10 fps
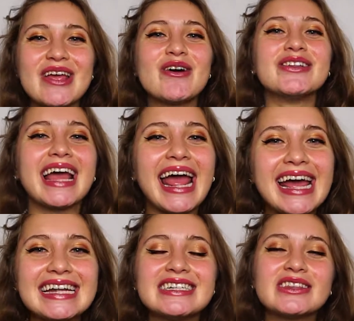on the
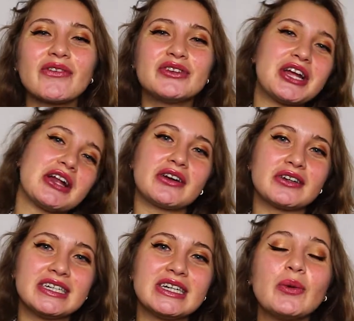18th of
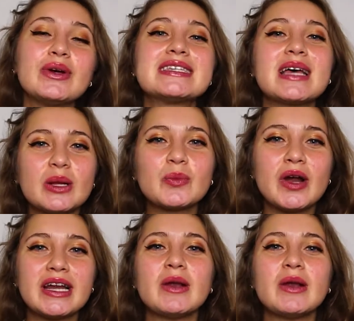January, we celebrated